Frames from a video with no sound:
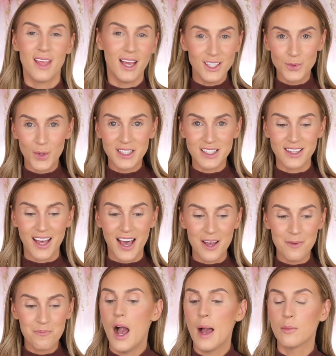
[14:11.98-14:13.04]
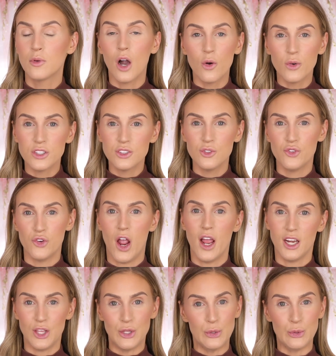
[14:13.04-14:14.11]
that is why I did that. I'm going to try
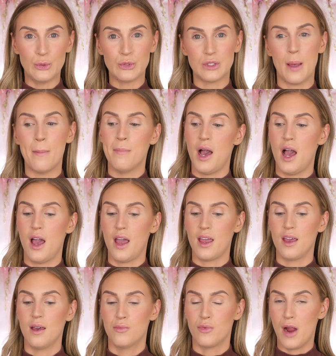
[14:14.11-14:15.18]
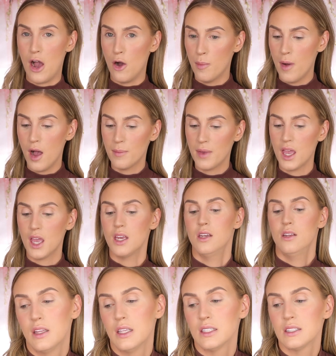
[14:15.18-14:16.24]
to use my brow pomade.
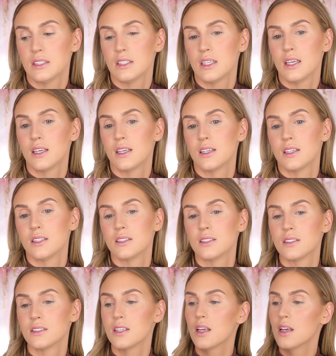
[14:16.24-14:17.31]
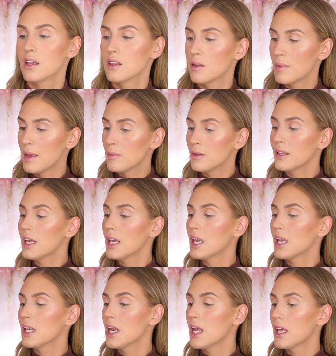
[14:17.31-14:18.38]
This is the
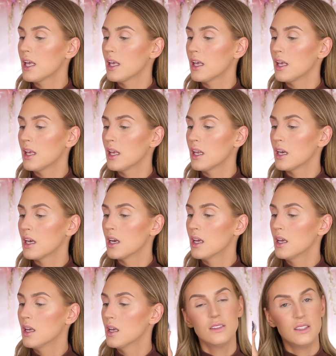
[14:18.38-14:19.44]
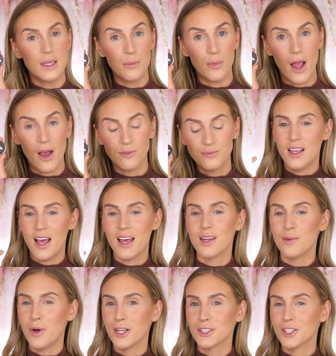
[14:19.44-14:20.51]
Maybelline in deep brown. And
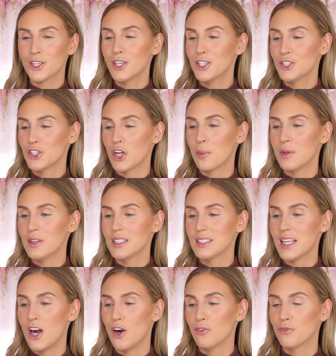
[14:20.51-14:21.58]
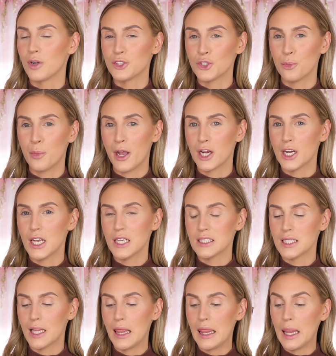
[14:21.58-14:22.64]
I'm also gonna sharpen this e.l.f. Retro
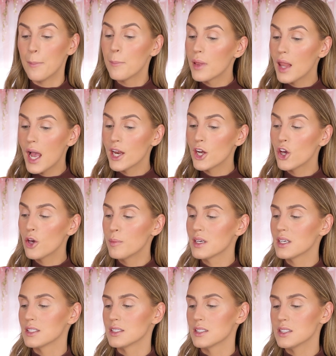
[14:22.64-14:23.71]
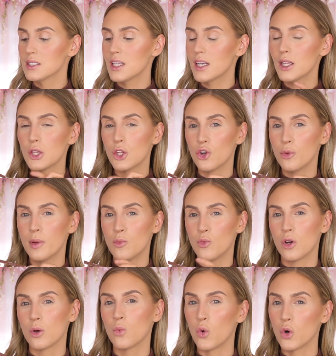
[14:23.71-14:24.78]
Paradise lip liner because this is like a little bit
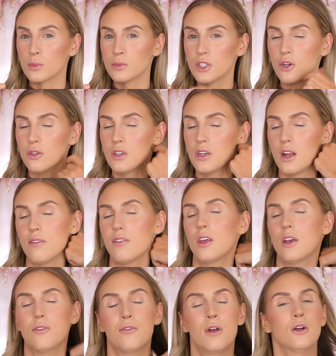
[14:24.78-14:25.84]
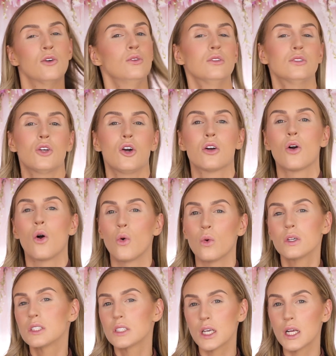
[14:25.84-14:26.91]
more warm tone and I feel like freckles are
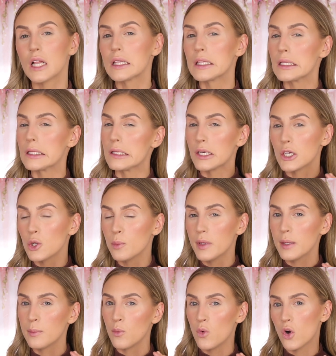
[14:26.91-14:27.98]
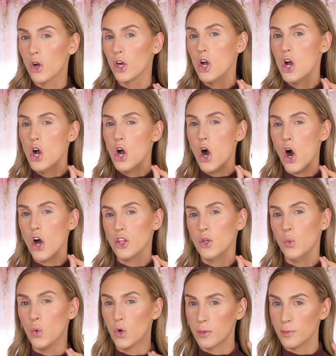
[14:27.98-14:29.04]
always like a little bit more on the
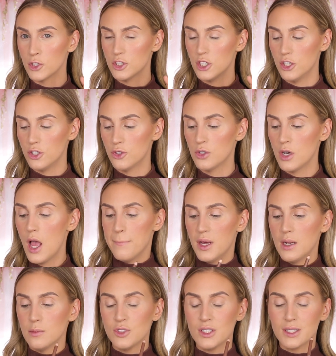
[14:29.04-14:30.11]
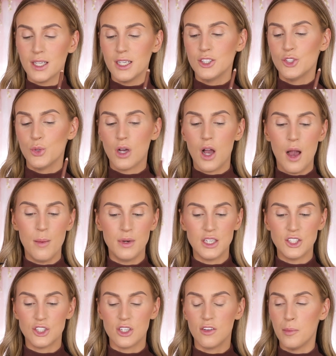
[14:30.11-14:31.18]
warmer tone. But I'm just gonna do a
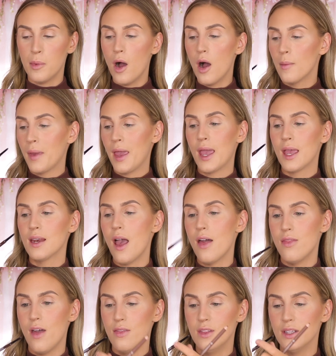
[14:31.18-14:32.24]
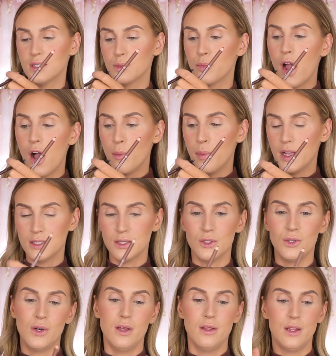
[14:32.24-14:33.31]
combination of the pomade and then this brow
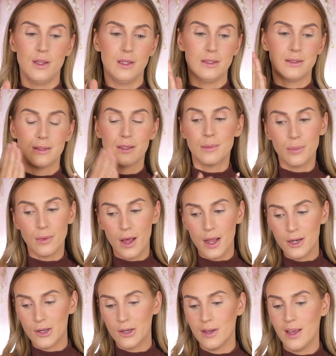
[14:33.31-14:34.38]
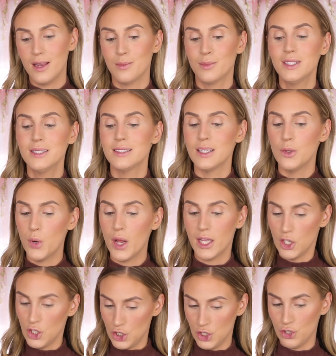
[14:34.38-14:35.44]
pencil and then this lip liner and I'm gonna see what I
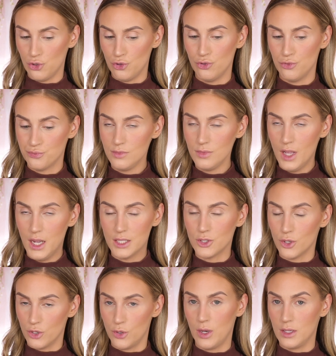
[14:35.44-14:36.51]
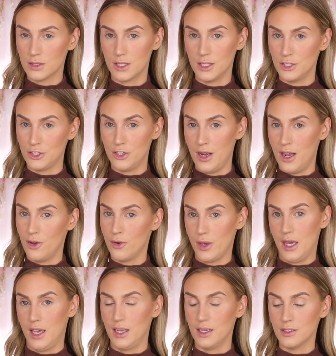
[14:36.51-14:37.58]
can do. I don't know how it's gonna turn out,
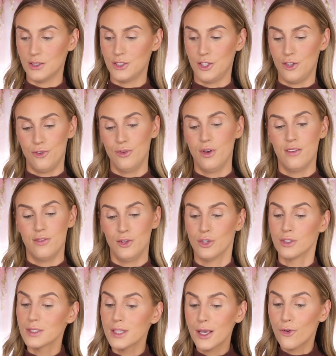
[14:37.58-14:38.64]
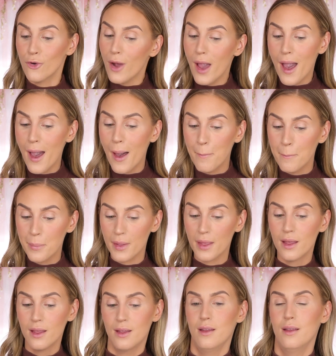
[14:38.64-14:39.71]
okay? So if it looks like crap,
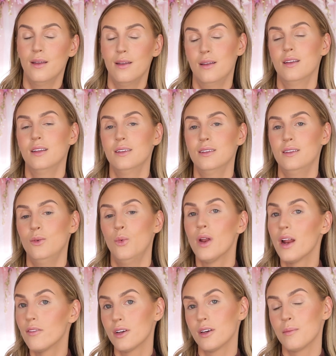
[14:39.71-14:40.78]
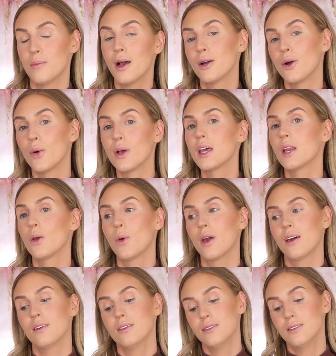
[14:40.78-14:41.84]
whatever, I'm not going
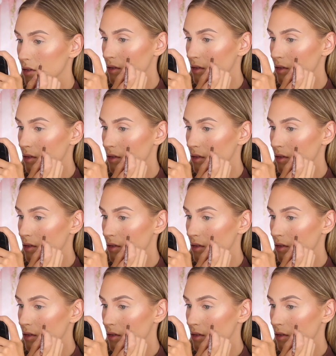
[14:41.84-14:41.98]
anywhere.